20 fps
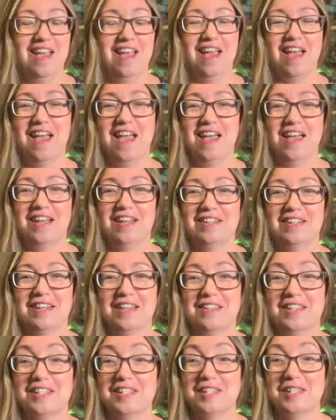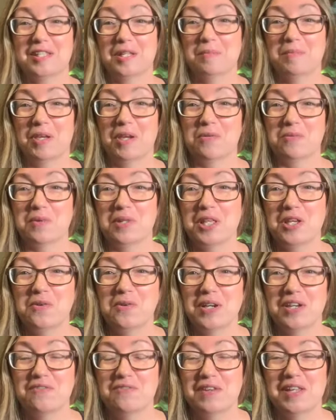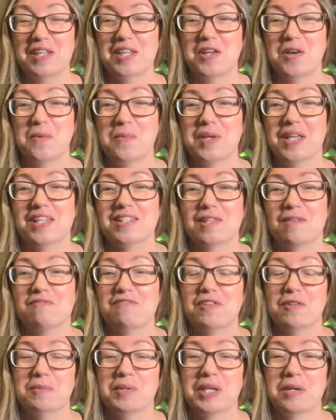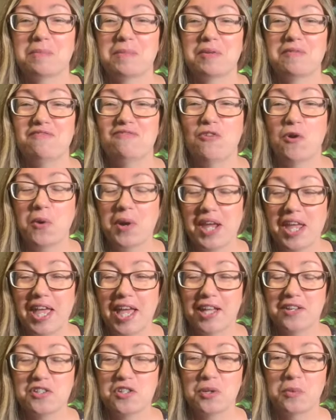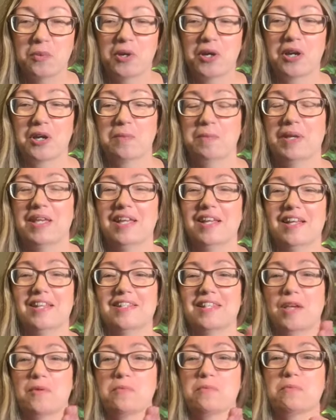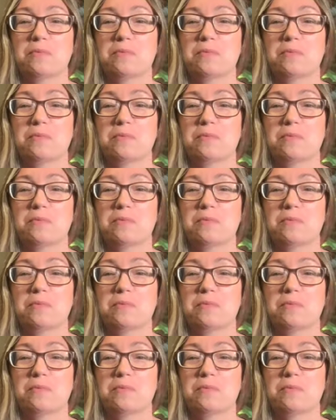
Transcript: and this is going to be a really quick video because I'm filming it before I head to work because I